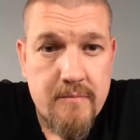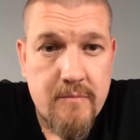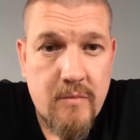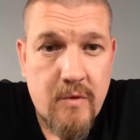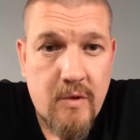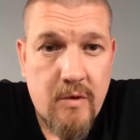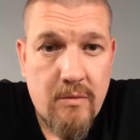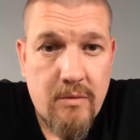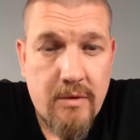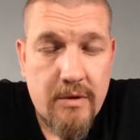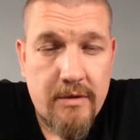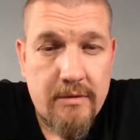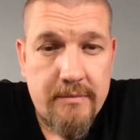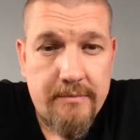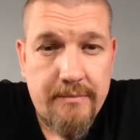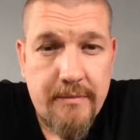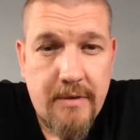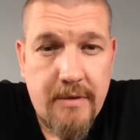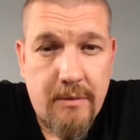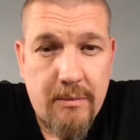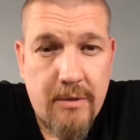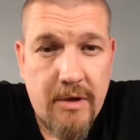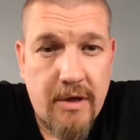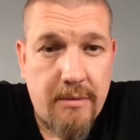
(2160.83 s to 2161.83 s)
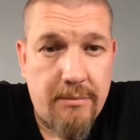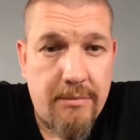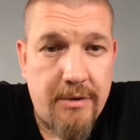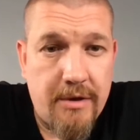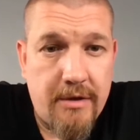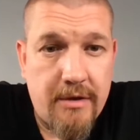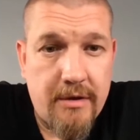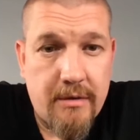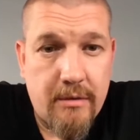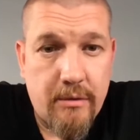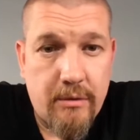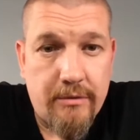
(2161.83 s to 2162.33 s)
well, in my
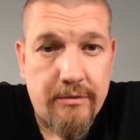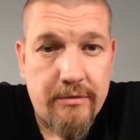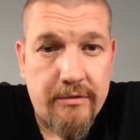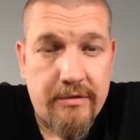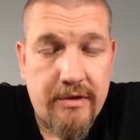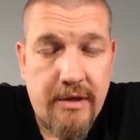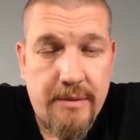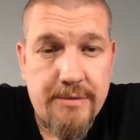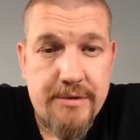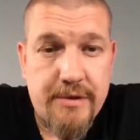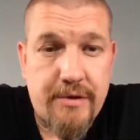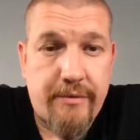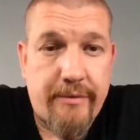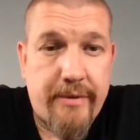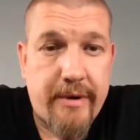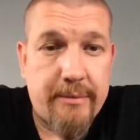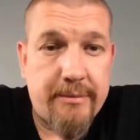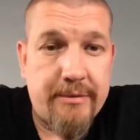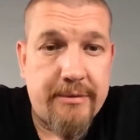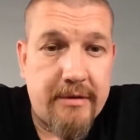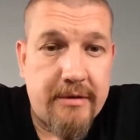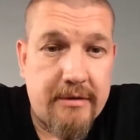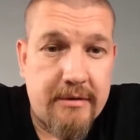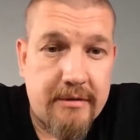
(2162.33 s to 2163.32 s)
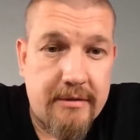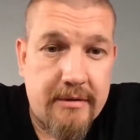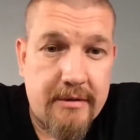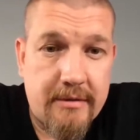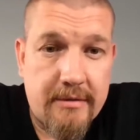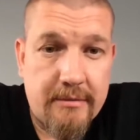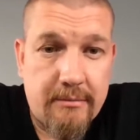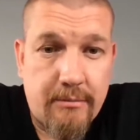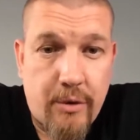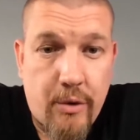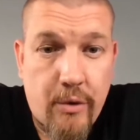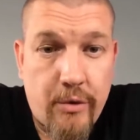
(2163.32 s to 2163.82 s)
opinion, a lot of the times corrupt and
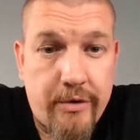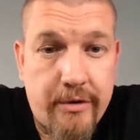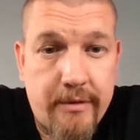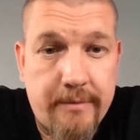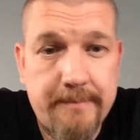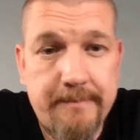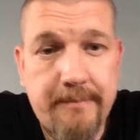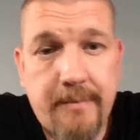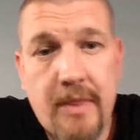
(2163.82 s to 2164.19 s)
broken.